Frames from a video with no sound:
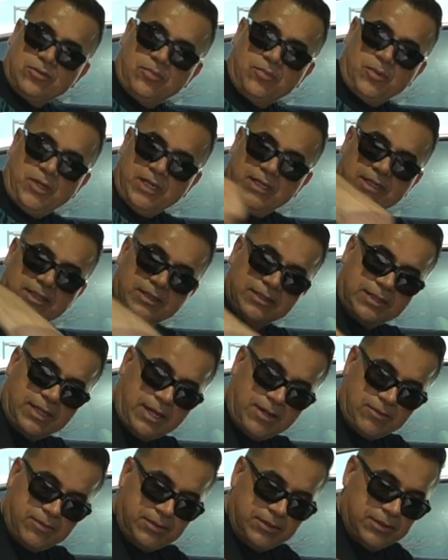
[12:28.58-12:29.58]
bring this
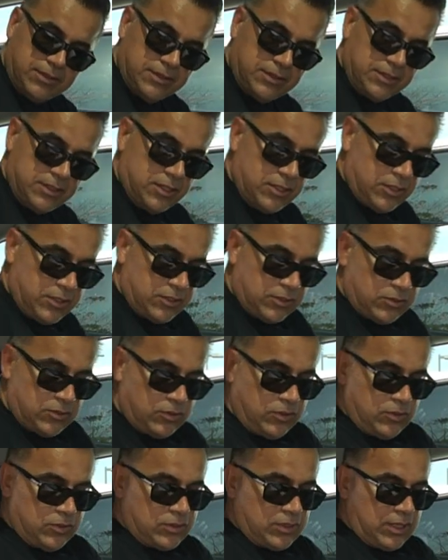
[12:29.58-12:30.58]
down to
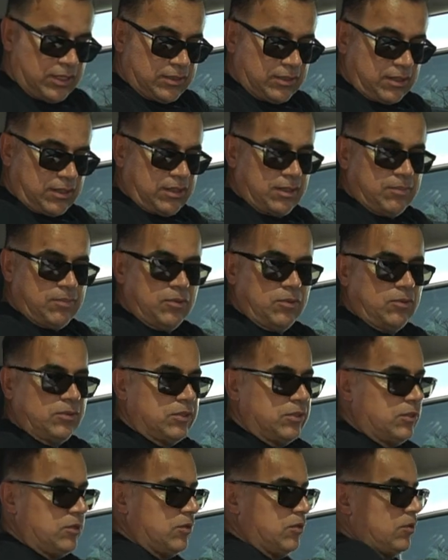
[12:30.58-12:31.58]
use as a cup
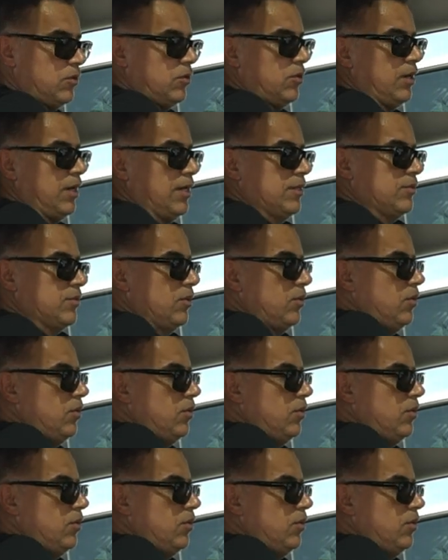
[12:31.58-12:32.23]
holder or as an